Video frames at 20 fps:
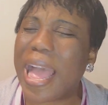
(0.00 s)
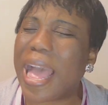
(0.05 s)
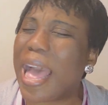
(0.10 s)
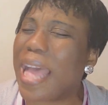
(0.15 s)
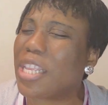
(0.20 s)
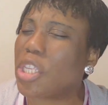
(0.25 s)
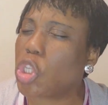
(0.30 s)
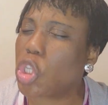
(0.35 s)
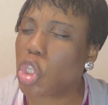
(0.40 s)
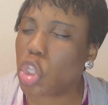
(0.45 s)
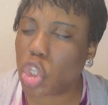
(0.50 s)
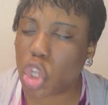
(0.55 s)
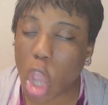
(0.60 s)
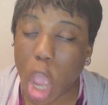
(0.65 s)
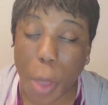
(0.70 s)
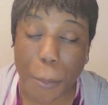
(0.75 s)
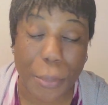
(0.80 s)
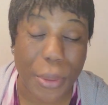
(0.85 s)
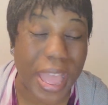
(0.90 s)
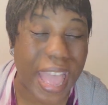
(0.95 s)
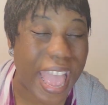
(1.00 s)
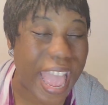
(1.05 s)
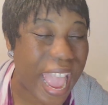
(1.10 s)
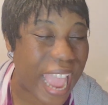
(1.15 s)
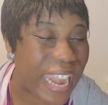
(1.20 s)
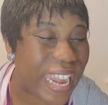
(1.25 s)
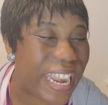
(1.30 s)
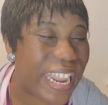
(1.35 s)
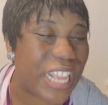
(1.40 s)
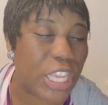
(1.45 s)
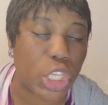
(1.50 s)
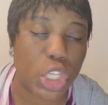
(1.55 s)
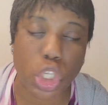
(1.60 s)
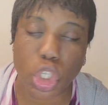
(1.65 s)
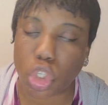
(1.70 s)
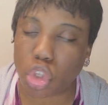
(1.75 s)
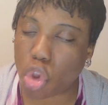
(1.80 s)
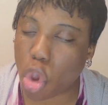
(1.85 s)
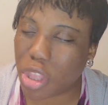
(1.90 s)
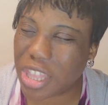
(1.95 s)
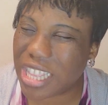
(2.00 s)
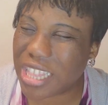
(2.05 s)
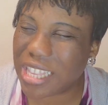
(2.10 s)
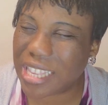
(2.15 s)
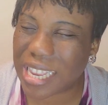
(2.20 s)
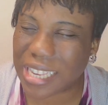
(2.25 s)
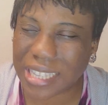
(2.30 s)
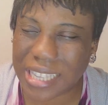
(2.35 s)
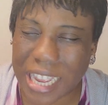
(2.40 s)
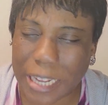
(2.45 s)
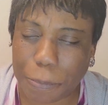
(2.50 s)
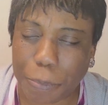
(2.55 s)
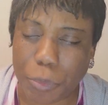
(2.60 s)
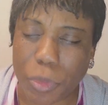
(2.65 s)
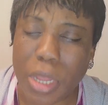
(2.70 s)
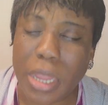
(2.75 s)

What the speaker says: and stop any sudden disaster.